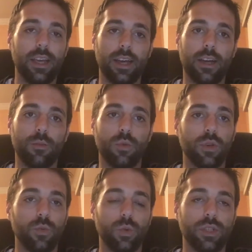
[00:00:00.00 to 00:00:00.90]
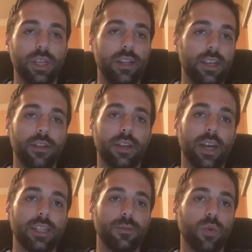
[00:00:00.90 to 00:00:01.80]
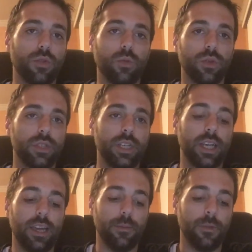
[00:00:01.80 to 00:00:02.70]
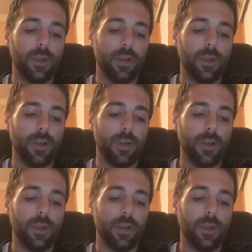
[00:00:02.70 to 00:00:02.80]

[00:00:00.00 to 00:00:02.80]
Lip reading: We're seeing the other guys more than we're seeing him.